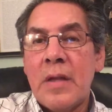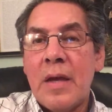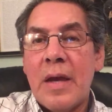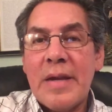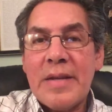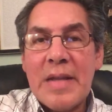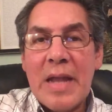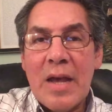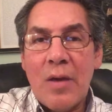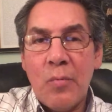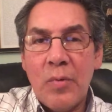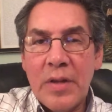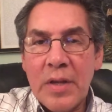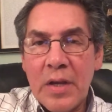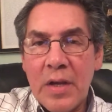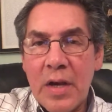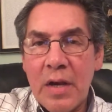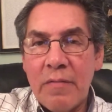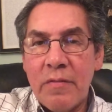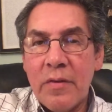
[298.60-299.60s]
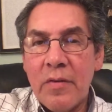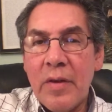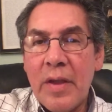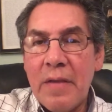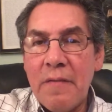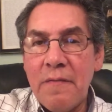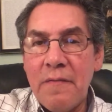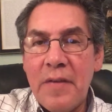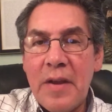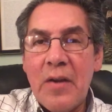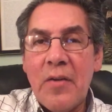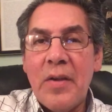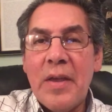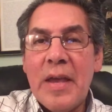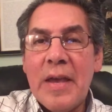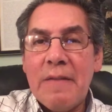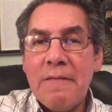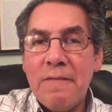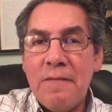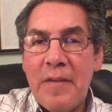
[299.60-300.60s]
I now want to cover a very
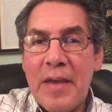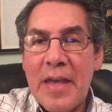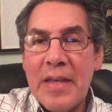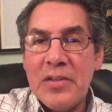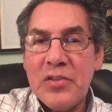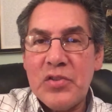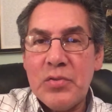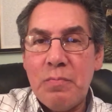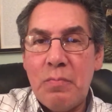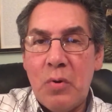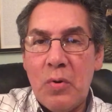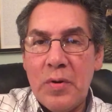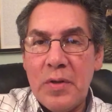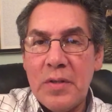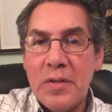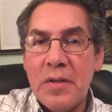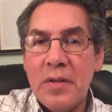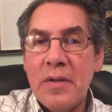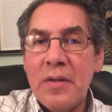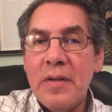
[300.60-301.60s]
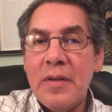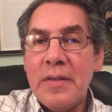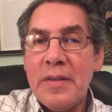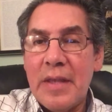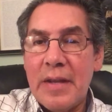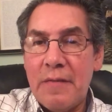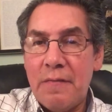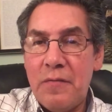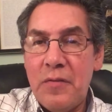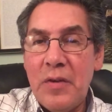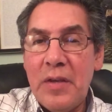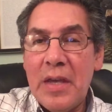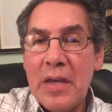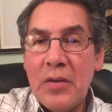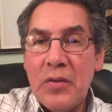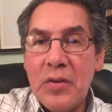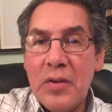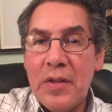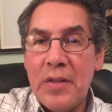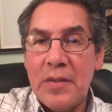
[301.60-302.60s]
advanced point that if you
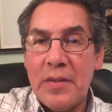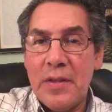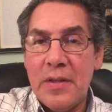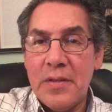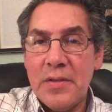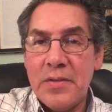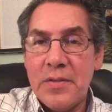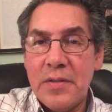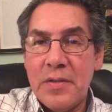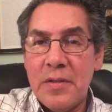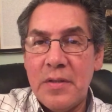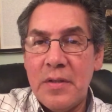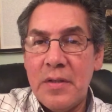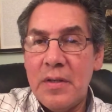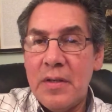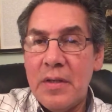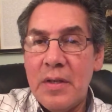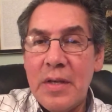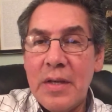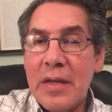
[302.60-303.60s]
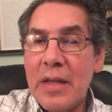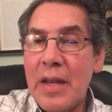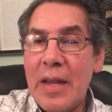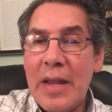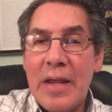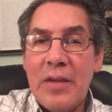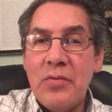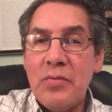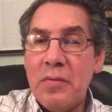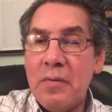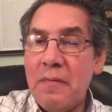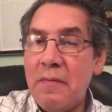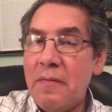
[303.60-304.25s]
get good at this, it can land you